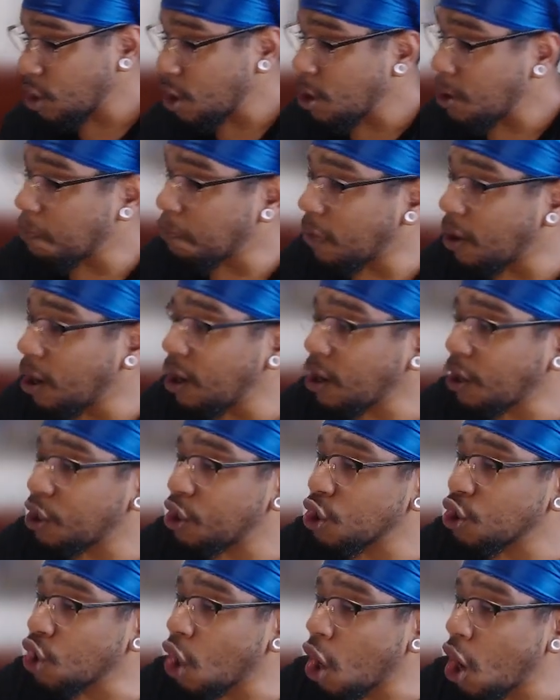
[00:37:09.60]
Monk
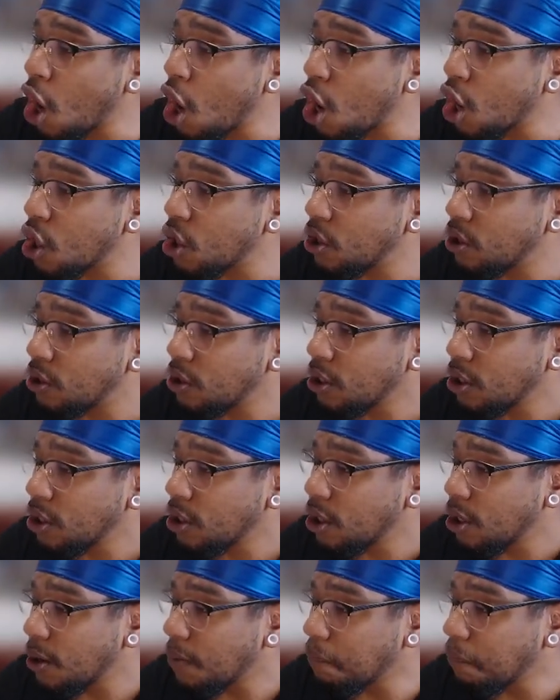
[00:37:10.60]
Gong
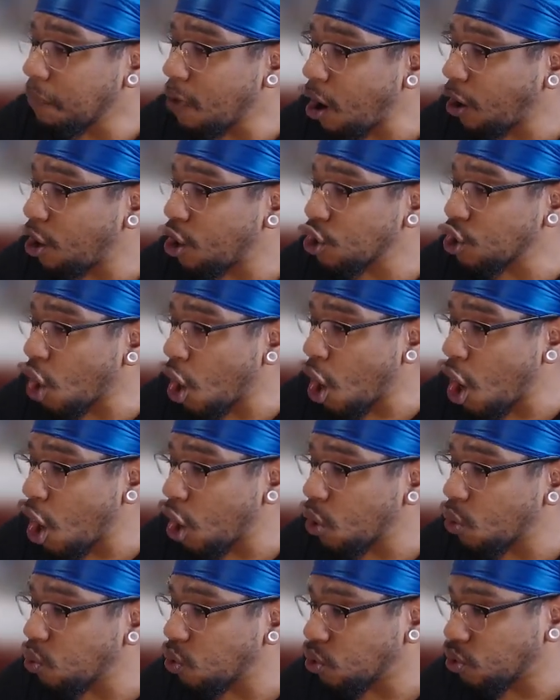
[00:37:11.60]

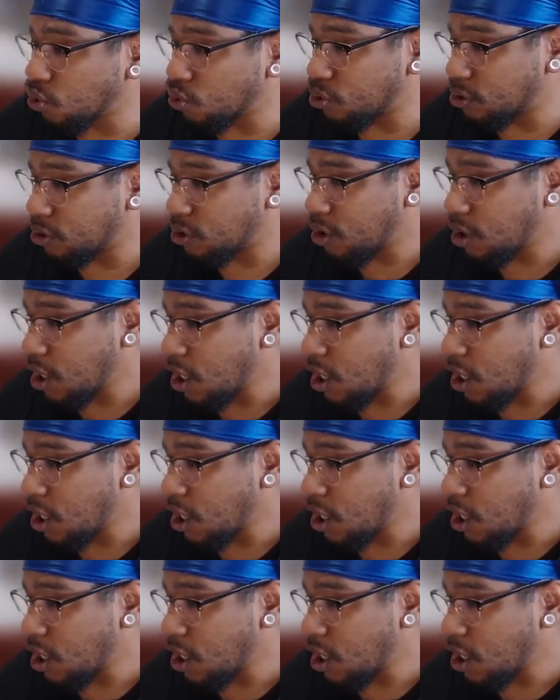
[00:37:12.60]
Wun